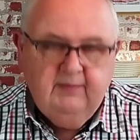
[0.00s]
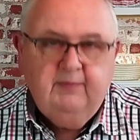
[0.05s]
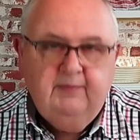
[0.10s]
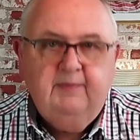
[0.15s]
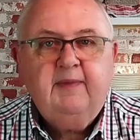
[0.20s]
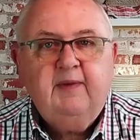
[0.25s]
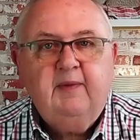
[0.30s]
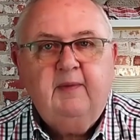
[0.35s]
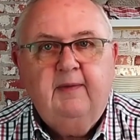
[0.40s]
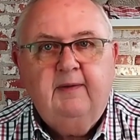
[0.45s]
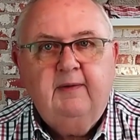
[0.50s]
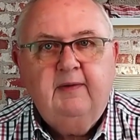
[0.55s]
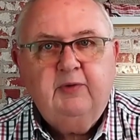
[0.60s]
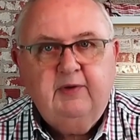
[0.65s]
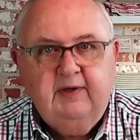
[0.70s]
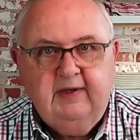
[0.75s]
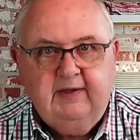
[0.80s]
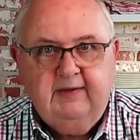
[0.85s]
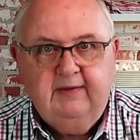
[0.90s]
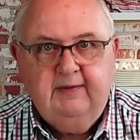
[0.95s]
There is a
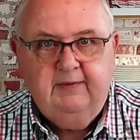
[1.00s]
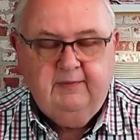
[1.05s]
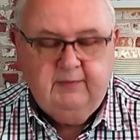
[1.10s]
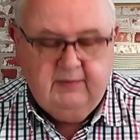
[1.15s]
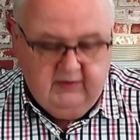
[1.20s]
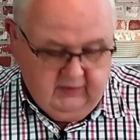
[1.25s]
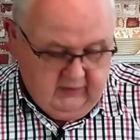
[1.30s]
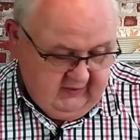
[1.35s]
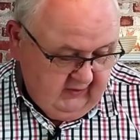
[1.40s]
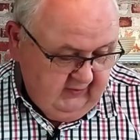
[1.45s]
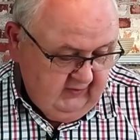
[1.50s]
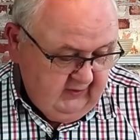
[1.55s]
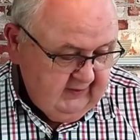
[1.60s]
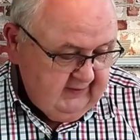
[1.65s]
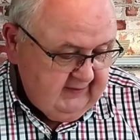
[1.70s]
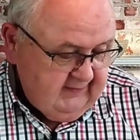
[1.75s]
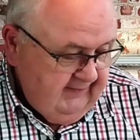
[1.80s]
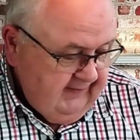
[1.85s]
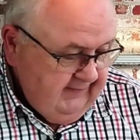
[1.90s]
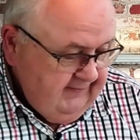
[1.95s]
trick. The trick
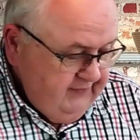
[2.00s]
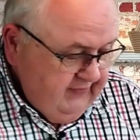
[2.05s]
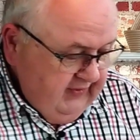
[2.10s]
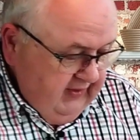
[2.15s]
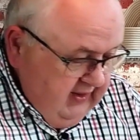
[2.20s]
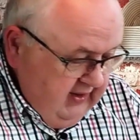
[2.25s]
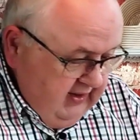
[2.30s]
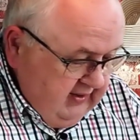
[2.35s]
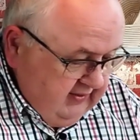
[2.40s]
is this: you have to